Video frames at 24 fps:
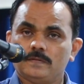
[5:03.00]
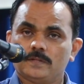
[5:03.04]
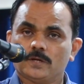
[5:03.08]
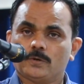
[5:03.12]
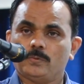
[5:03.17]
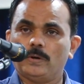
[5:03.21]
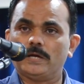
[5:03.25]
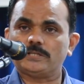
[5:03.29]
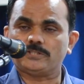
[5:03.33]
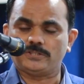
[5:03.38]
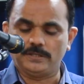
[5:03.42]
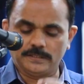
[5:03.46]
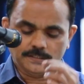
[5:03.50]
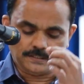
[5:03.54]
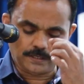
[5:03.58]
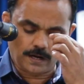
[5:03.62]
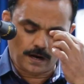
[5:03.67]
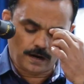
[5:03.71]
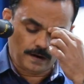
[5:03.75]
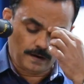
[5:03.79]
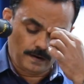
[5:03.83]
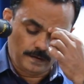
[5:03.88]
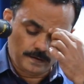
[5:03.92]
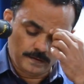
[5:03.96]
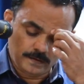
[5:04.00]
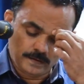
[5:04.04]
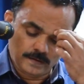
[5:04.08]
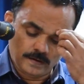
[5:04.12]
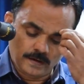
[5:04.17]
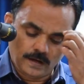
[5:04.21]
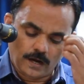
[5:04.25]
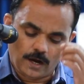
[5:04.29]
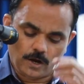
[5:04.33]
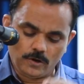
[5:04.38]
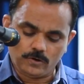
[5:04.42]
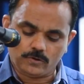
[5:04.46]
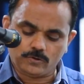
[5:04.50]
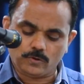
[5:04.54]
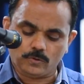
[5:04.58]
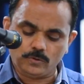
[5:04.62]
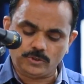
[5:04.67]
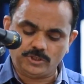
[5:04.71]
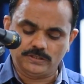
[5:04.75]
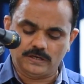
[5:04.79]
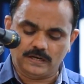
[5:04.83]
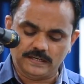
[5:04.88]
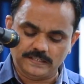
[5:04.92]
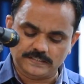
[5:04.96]
The questions are, how
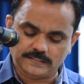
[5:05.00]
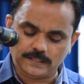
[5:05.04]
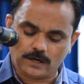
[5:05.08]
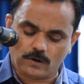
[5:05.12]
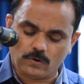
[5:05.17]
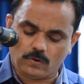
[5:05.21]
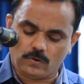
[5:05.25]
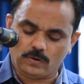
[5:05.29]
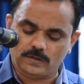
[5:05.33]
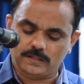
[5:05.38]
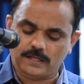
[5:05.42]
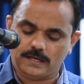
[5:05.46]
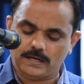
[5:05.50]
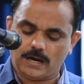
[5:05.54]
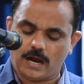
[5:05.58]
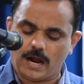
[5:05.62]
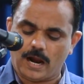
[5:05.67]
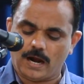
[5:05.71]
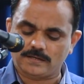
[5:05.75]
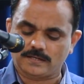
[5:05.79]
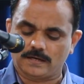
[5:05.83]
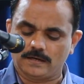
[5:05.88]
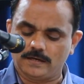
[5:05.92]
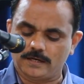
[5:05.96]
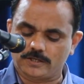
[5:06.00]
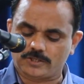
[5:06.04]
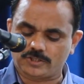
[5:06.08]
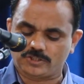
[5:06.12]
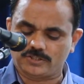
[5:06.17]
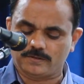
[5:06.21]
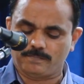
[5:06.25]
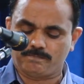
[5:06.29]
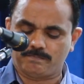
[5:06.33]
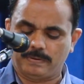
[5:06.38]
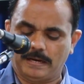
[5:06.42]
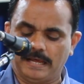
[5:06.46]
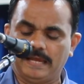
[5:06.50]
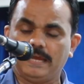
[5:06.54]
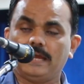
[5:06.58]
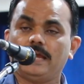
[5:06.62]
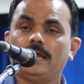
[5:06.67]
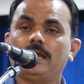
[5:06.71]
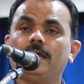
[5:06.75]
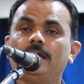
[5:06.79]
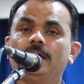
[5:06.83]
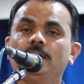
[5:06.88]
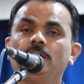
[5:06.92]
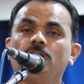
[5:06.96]
crucial is the role that art and literature
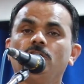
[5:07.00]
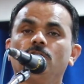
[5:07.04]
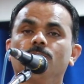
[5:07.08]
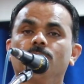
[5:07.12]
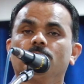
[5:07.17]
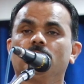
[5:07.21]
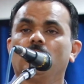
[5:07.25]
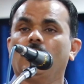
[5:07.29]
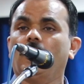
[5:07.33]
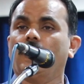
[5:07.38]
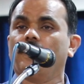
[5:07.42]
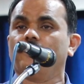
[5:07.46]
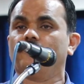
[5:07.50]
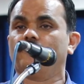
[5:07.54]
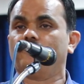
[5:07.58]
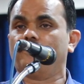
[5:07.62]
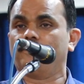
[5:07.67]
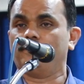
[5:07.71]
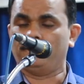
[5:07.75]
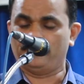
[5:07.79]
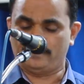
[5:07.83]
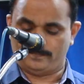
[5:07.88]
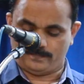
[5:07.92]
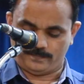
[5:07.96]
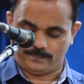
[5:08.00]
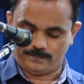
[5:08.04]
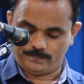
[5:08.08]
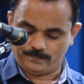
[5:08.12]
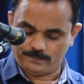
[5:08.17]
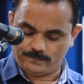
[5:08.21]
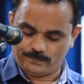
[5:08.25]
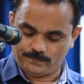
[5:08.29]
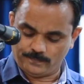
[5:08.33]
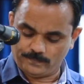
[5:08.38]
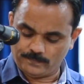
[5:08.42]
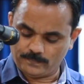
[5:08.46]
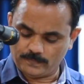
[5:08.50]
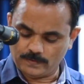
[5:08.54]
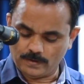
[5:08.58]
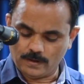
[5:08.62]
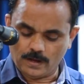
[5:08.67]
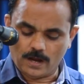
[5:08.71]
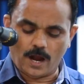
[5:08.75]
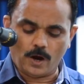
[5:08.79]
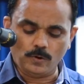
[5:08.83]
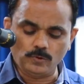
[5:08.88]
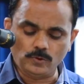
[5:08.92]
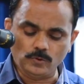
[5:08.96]
play in human life?
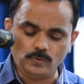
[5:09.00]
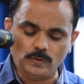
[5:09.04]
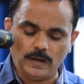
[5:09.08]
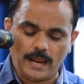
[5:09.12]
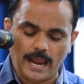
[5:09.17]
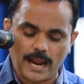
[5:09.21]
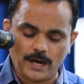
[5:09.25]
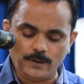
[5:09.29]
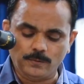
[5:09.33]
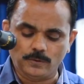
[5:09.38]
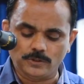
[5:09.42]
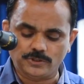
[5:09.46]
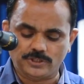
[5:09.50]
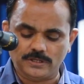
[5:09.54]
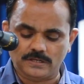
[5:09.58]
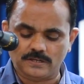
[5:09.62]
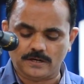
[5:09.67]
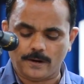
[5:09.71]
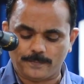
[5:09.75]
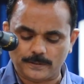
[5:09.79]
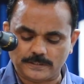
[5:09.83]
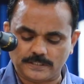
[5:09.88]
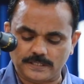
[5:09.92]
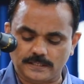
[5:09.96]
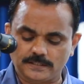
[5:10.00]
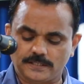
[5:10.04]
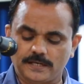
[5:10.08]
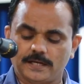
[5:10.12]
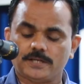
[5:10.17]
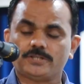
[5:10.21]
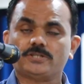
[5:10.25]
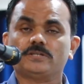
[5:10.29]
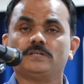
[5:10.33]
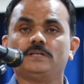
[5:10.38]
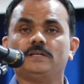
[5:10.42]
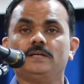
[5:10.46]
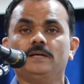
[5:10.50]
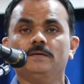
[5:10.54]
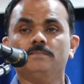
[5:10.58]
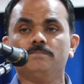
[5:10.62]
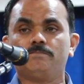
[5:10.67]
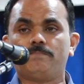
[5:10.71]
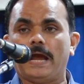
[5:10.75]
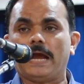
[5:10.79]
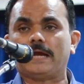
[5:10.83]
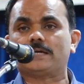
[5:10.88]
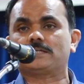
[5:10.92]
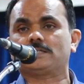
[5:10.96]
How do language and representation
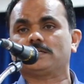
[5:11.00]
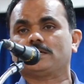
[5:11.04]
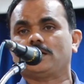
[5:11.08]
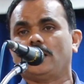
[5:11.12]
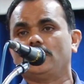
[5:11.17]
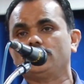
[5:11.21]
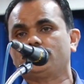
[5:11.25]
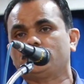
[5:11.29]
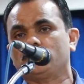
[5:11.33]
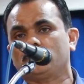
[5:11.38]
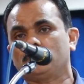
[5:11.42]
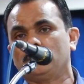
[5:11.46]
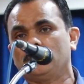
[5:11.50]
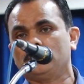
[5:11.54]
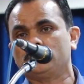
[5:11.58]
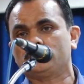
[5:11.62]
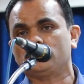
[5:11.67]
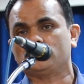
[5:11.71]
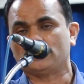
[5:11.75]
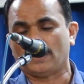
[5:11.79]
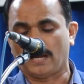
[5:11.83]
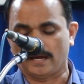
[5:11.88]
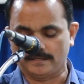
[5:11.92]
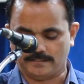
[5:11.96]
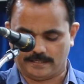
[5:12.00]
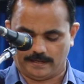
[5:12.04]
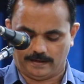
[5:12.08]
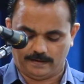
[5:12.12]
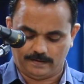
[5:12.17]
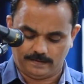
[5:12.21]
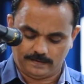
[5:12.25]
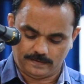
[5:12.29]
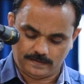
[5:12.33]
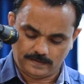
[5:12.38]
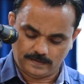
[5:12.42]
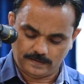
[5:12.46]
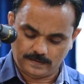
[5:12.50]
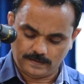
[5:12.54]
impact culture and society?